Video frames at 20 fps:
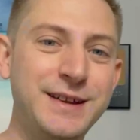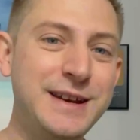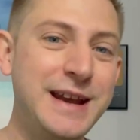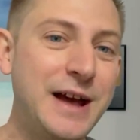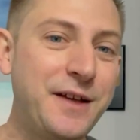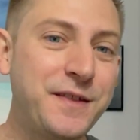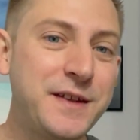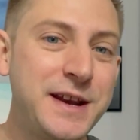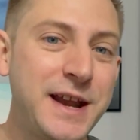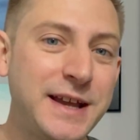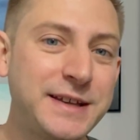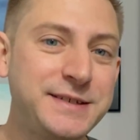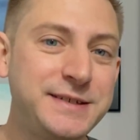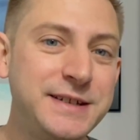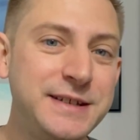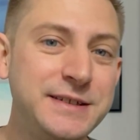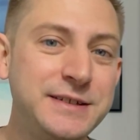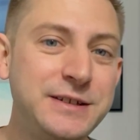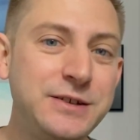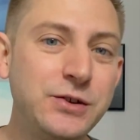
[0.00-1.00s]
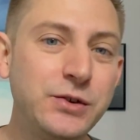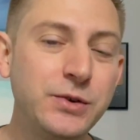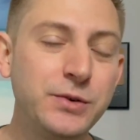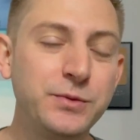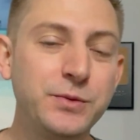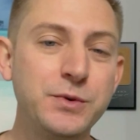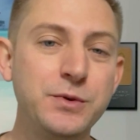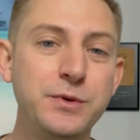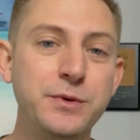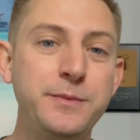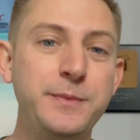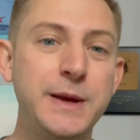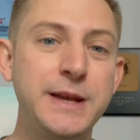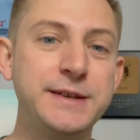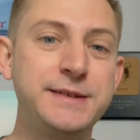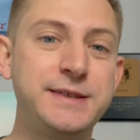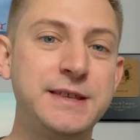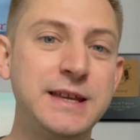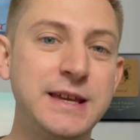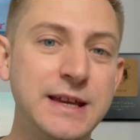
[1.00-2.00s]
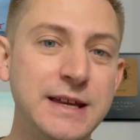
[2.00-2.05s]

Now, the next interior room is the